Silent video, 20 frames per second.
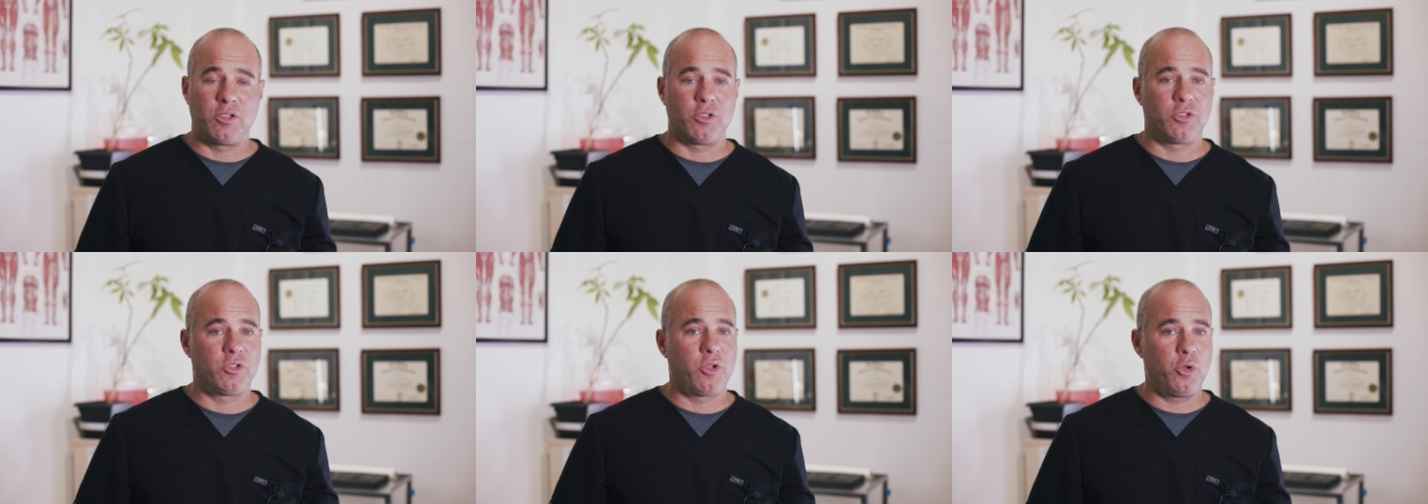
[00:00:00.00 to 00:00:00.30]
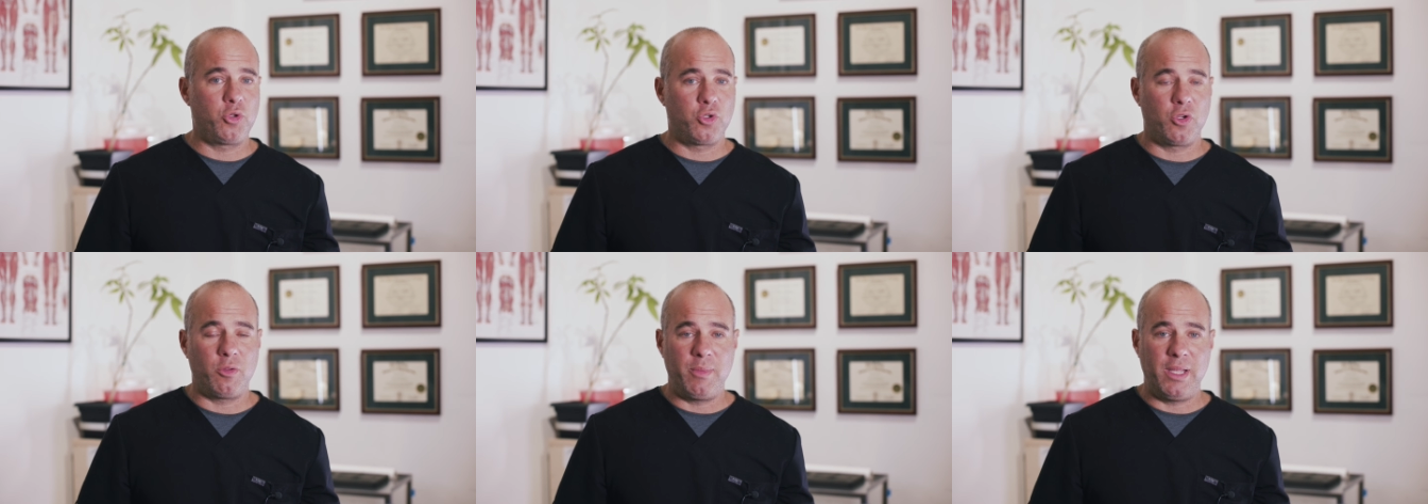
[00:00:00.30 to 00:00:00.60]
or
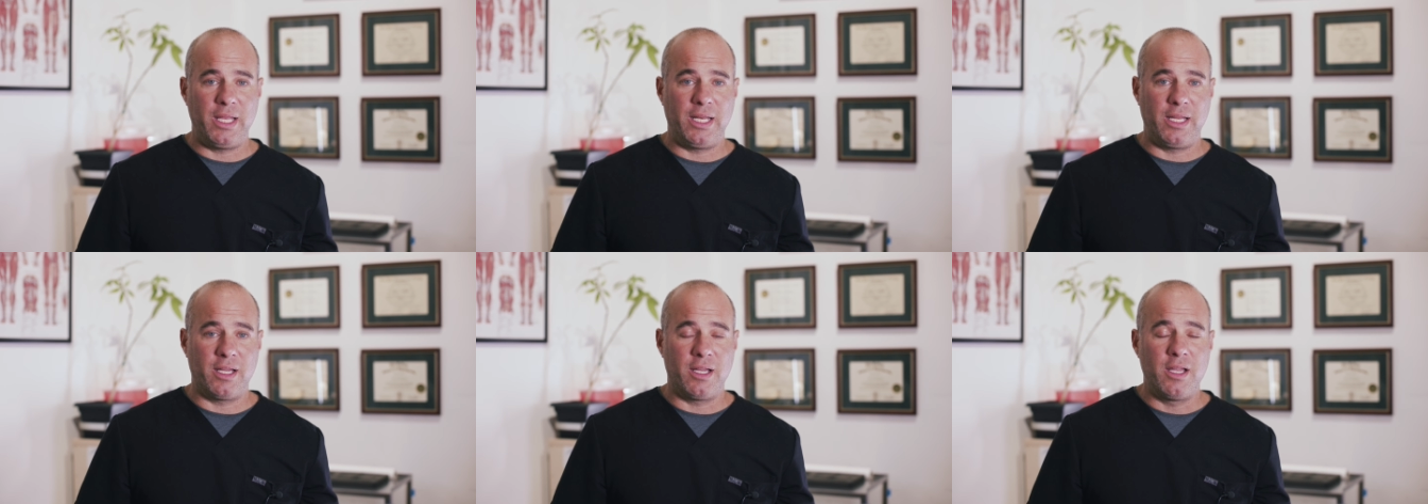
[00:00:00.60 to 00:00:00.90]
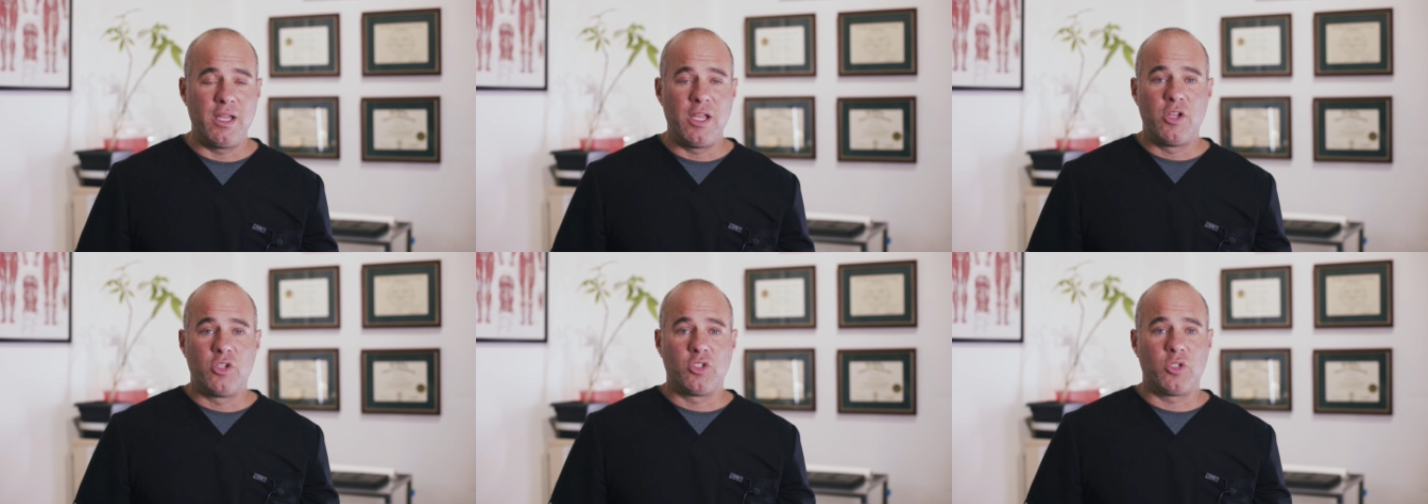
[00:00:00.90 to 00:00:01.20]
social media
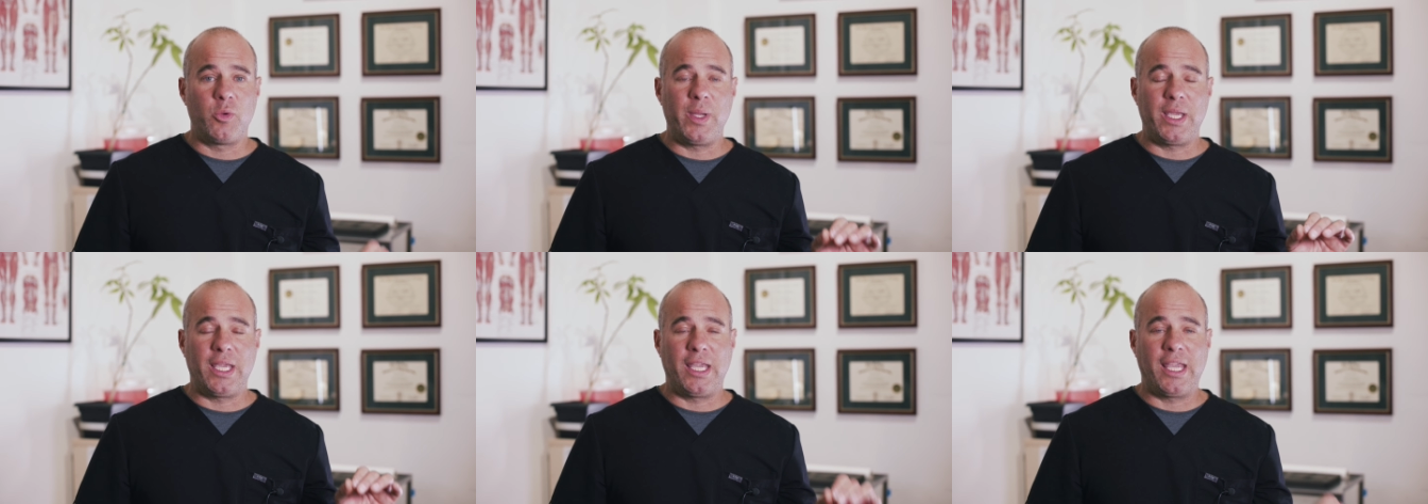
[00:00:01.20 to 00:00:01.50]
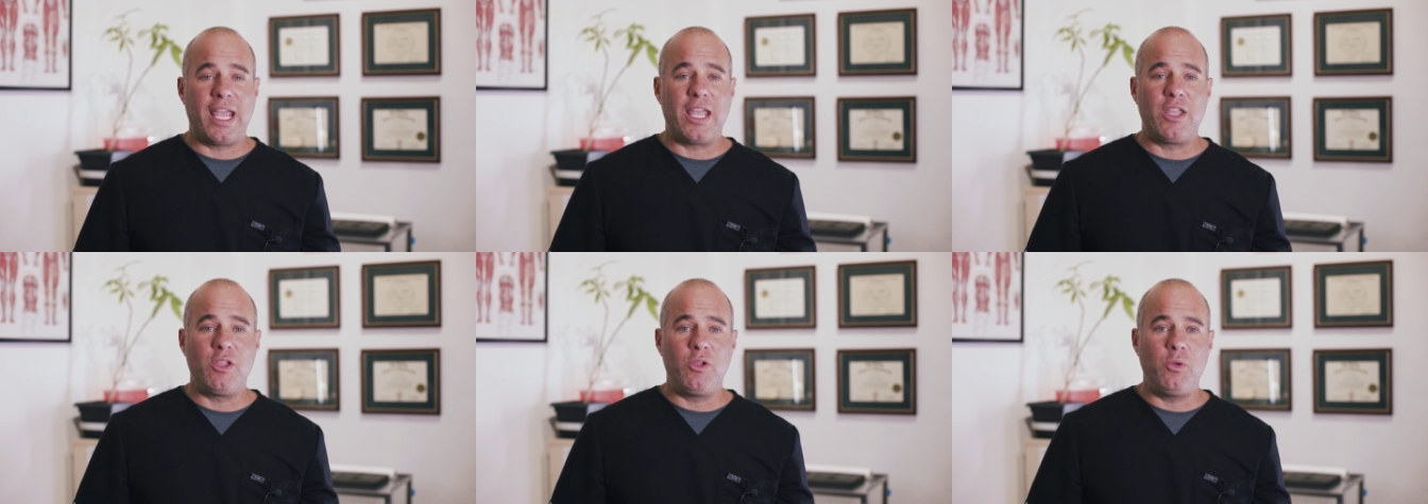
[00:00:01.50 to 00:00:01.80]
so we can
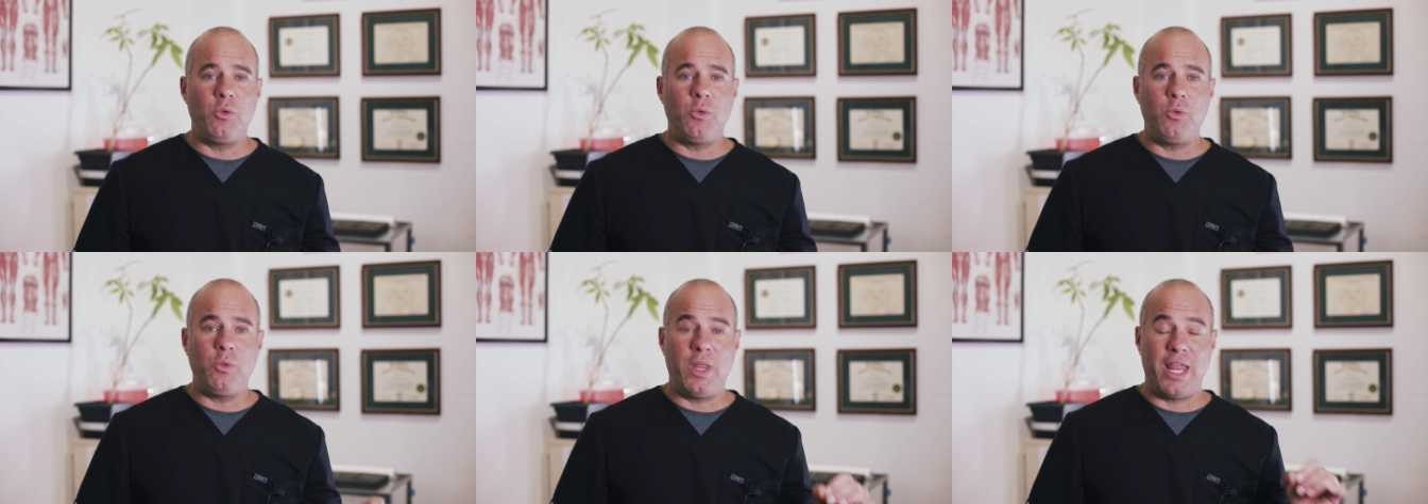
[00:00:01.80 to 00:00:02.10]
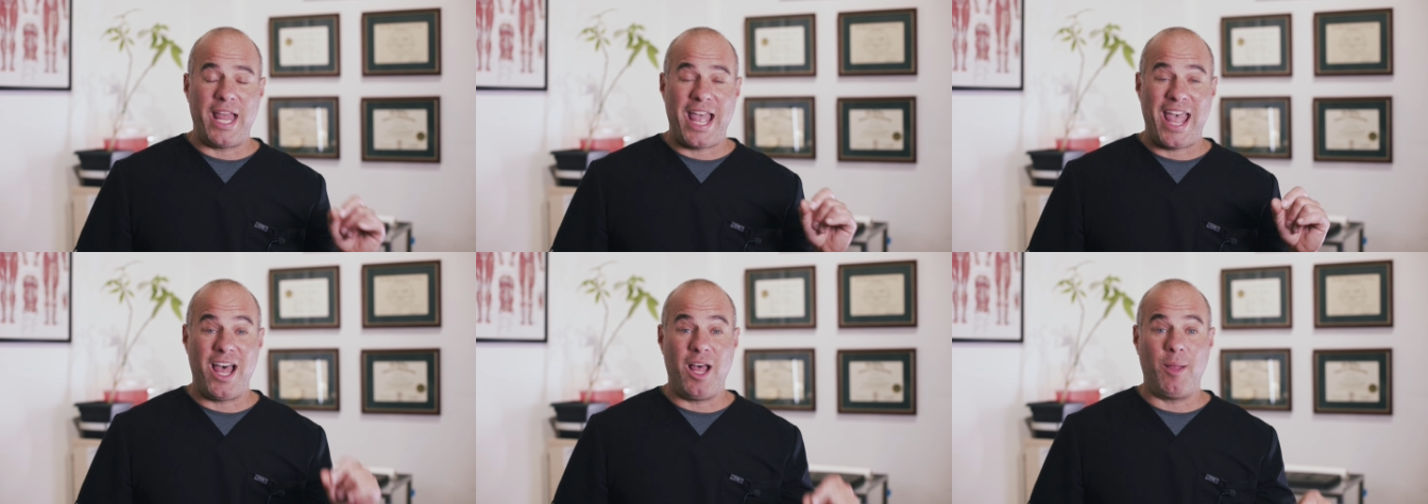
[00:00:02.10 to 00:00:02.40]
get you the
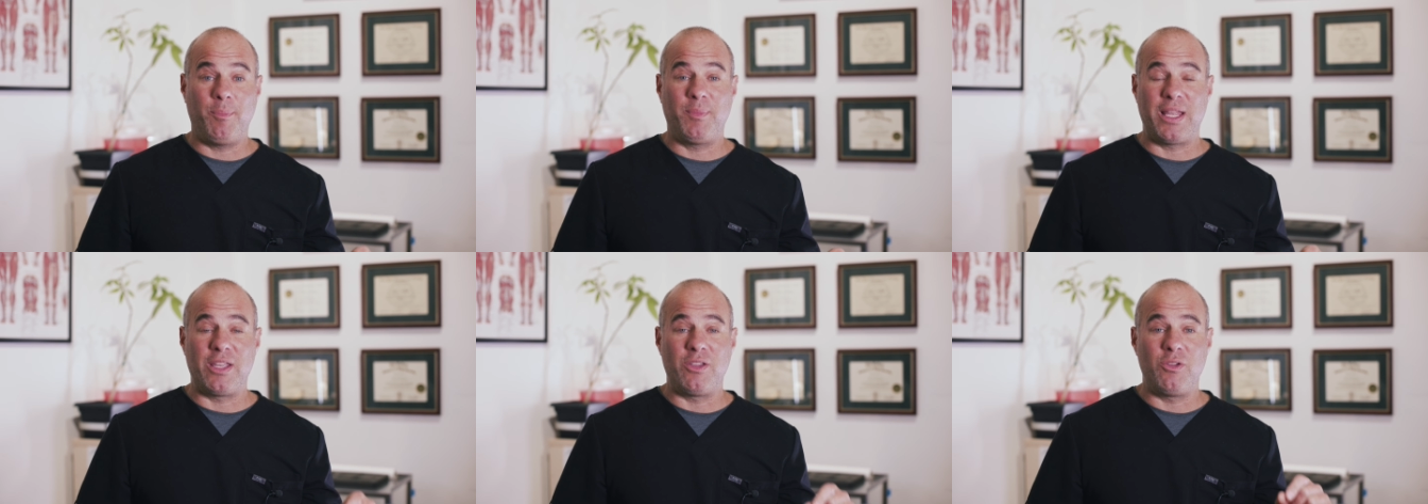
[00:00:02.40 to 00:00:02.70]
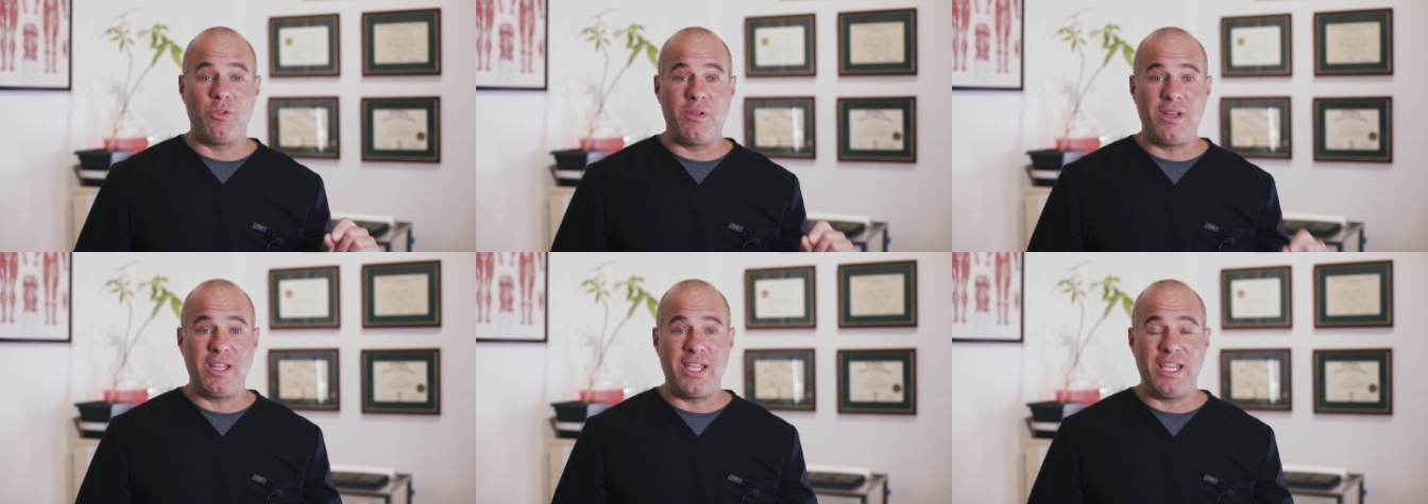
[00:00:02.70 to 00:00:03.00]
help that
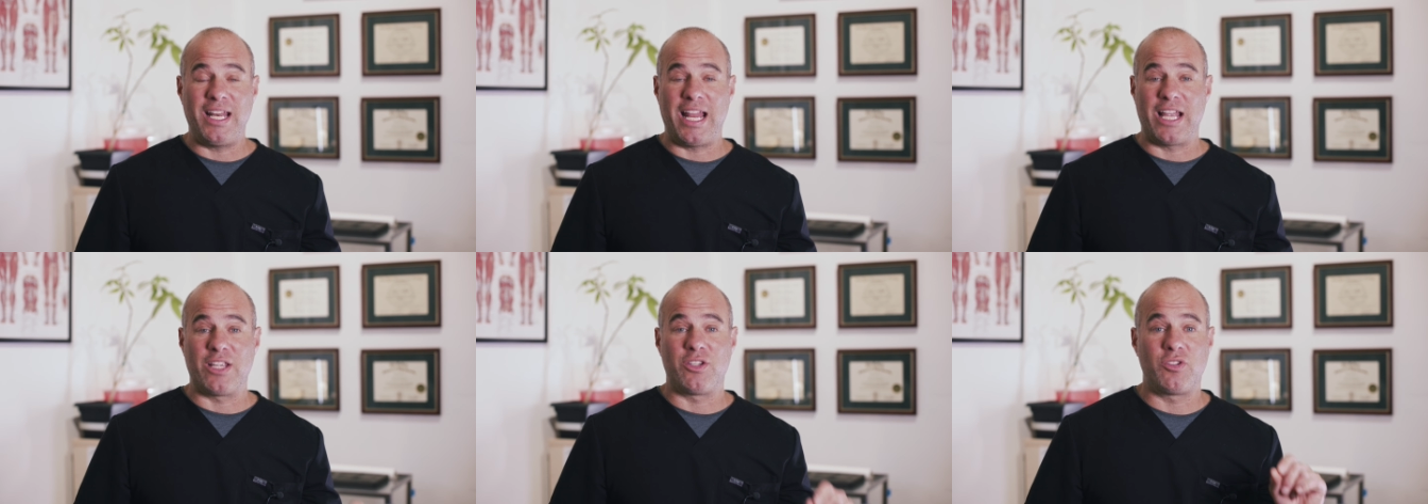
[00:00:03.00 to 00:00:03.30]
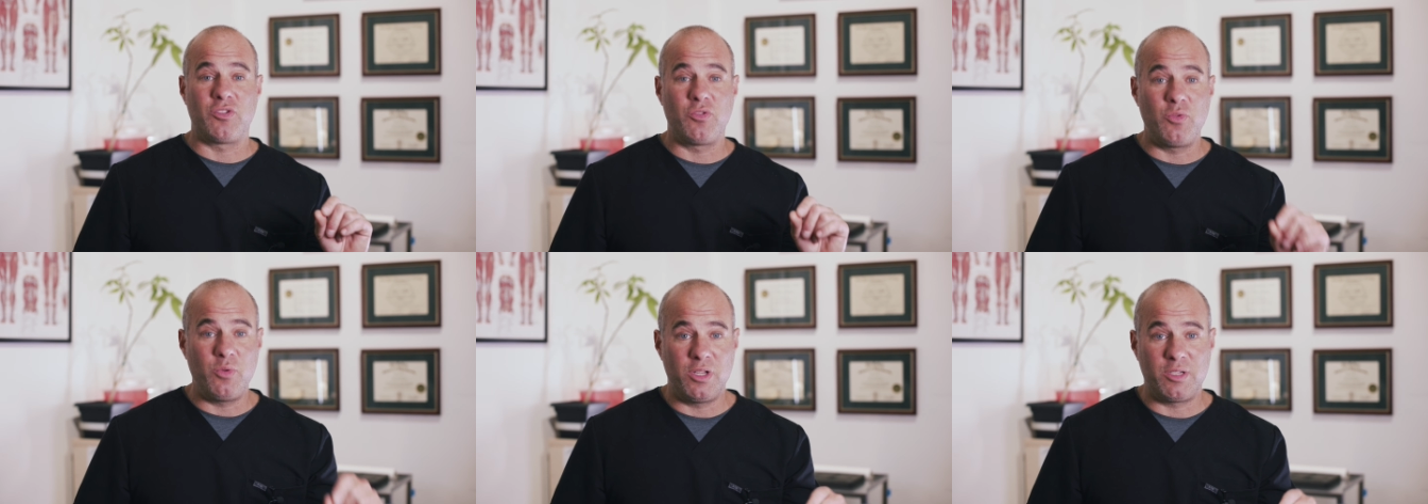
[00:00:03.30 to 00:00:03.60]
you need as
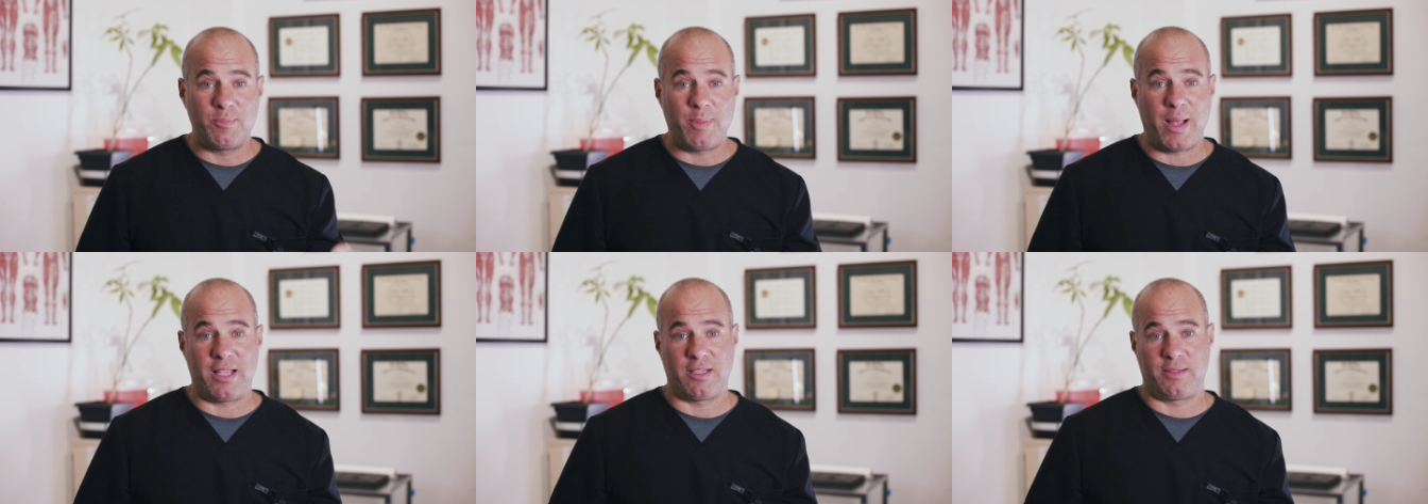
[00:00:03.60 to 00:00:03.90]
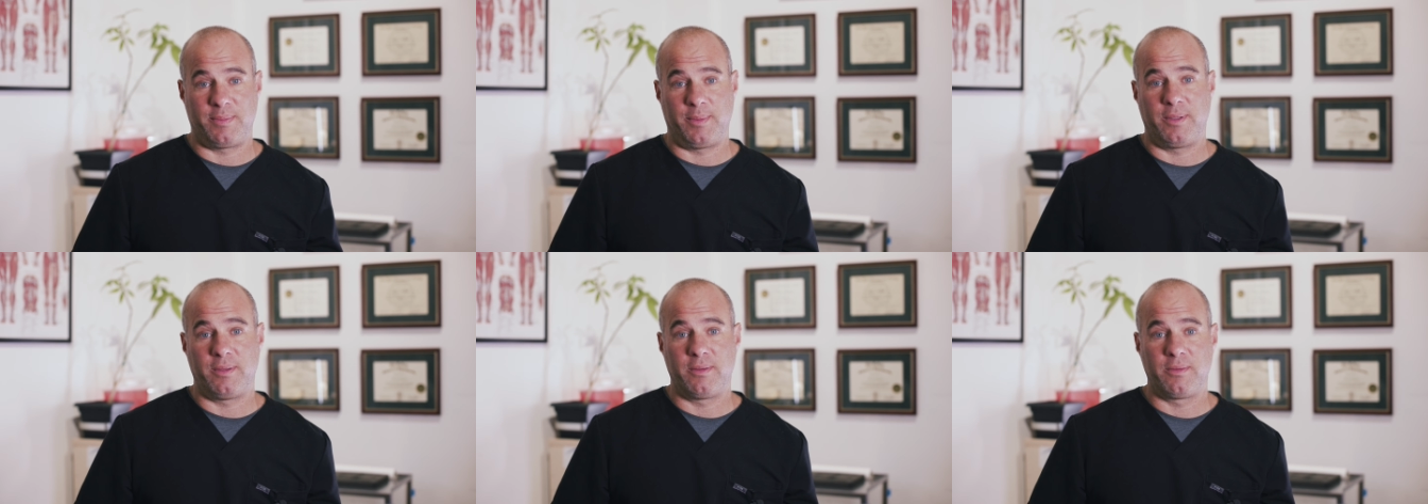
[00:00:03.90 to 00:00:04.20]
soon as
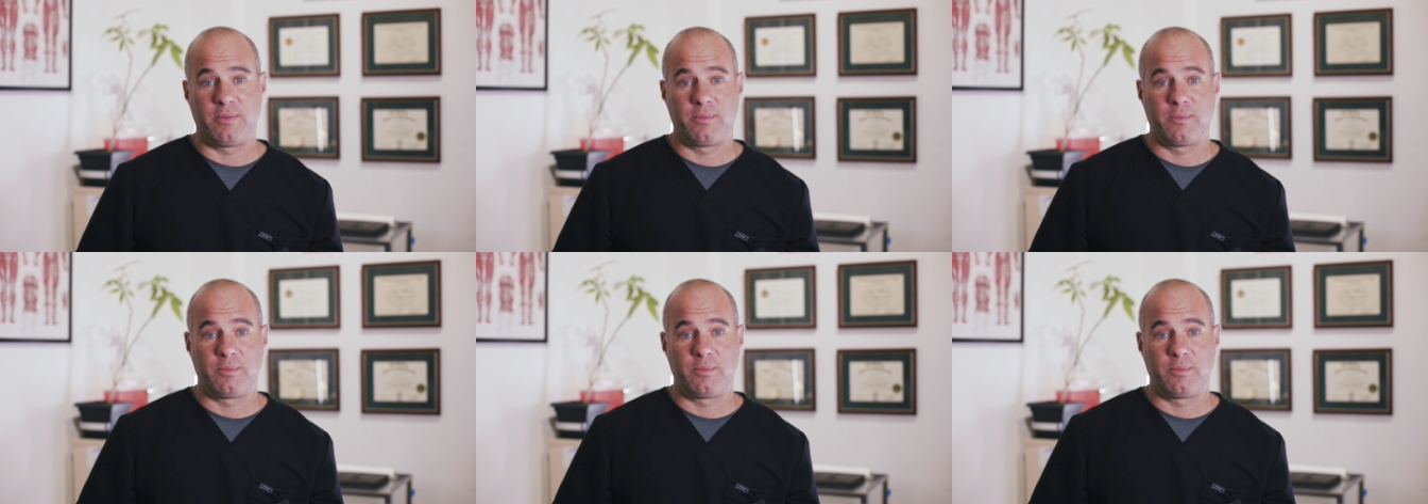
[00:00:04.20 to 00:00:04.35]
possible.